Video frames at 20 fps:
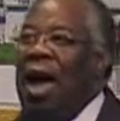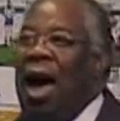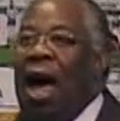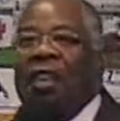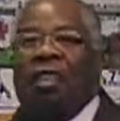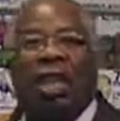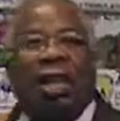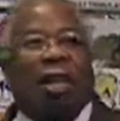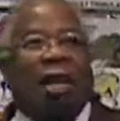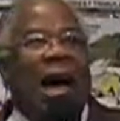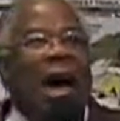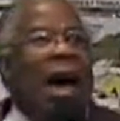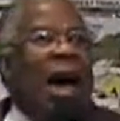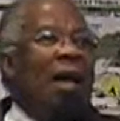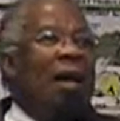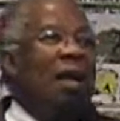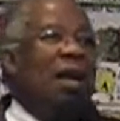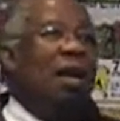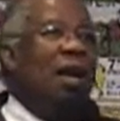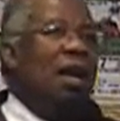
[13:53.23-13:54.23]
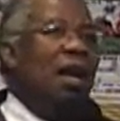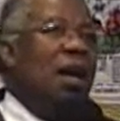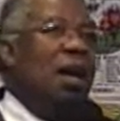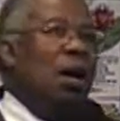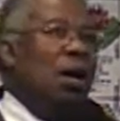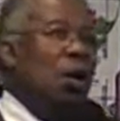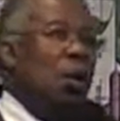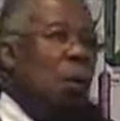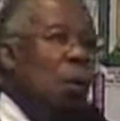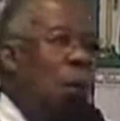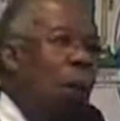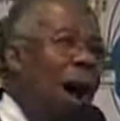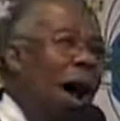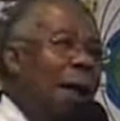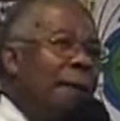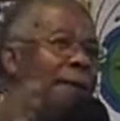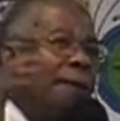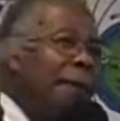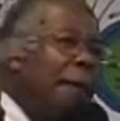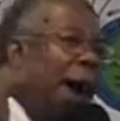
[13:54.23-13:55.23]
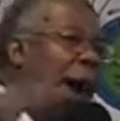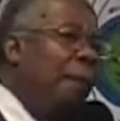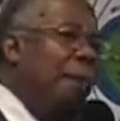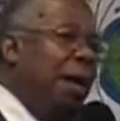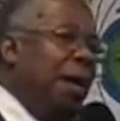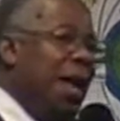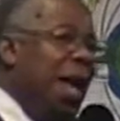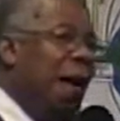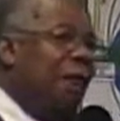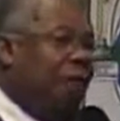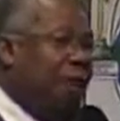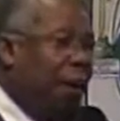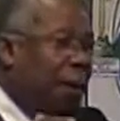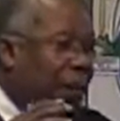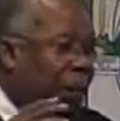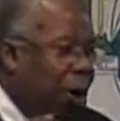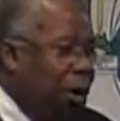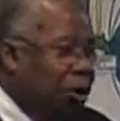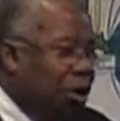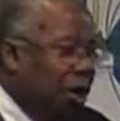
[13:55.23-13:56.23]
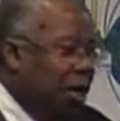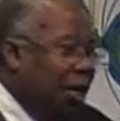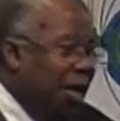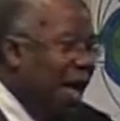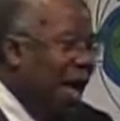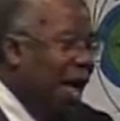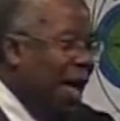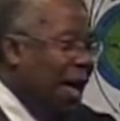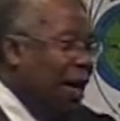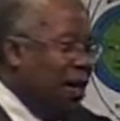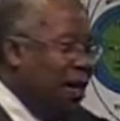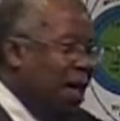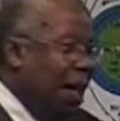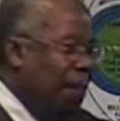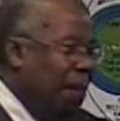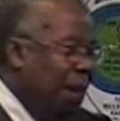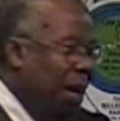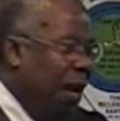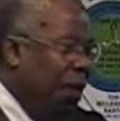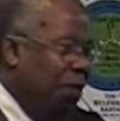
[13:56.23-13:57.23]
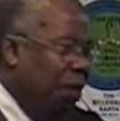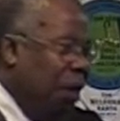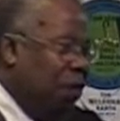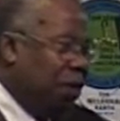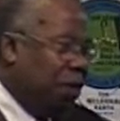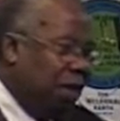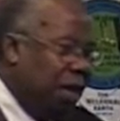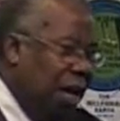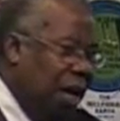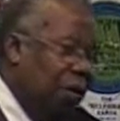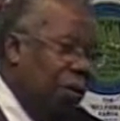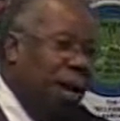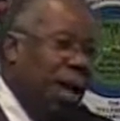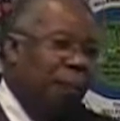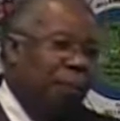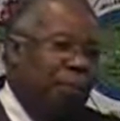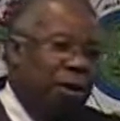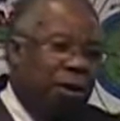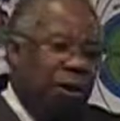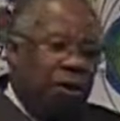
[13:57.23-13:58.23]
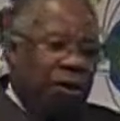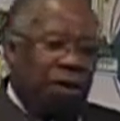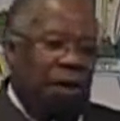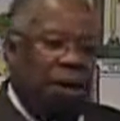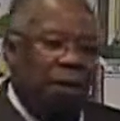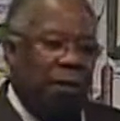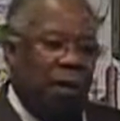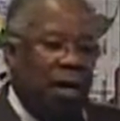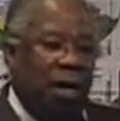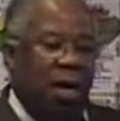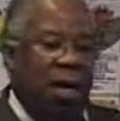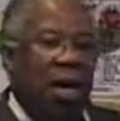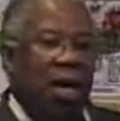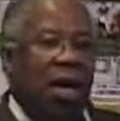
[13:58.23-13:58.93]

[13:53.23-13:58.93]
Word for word: I said, God, one moment after the person died, I believe those things, what happened to them?